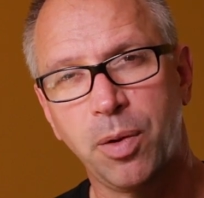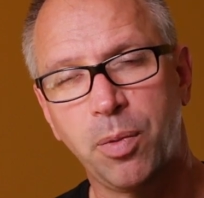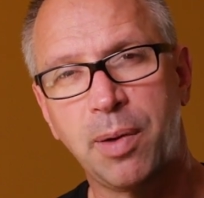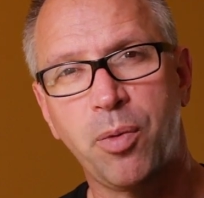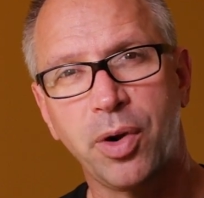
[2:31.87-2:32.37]

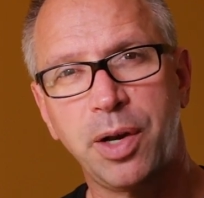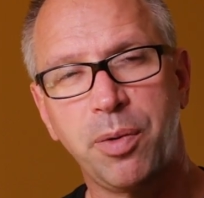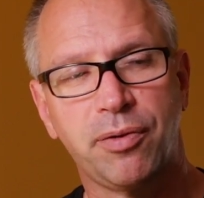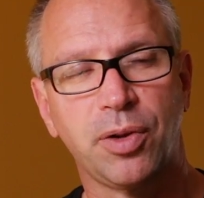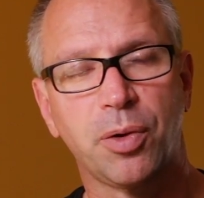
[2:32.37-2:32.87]
when I'm working
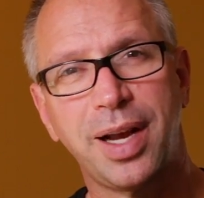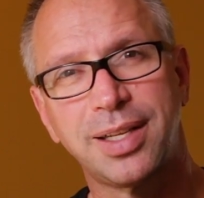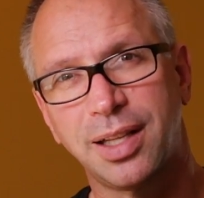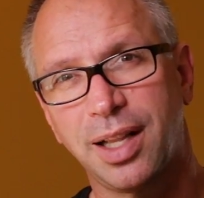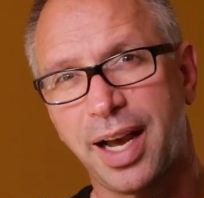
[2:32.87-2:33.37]
with
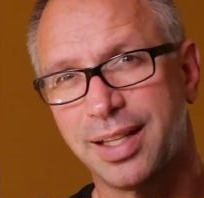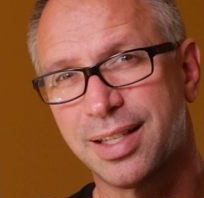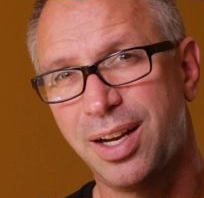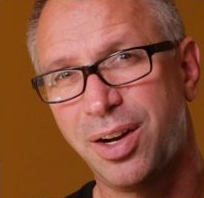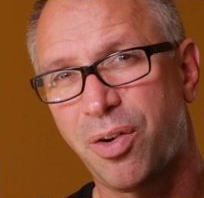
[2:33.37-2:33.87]
fluorescent
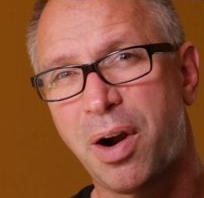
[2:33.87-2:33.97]
lights